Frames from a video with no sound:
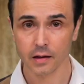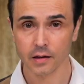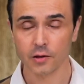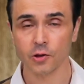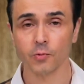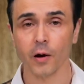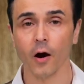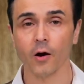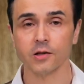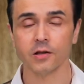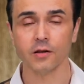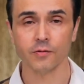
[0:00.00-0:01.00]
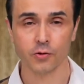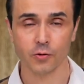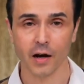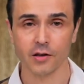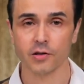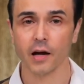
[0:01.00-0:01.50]
This is where oxidative
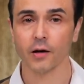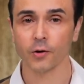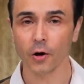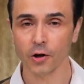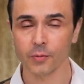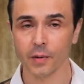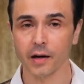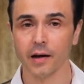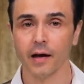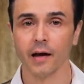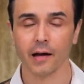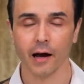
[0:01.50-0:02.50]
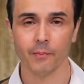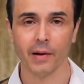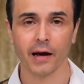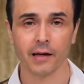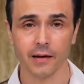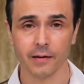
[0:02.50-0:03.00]
stress and curcumin come
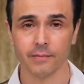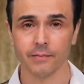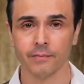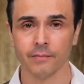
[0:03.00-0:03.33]
back in.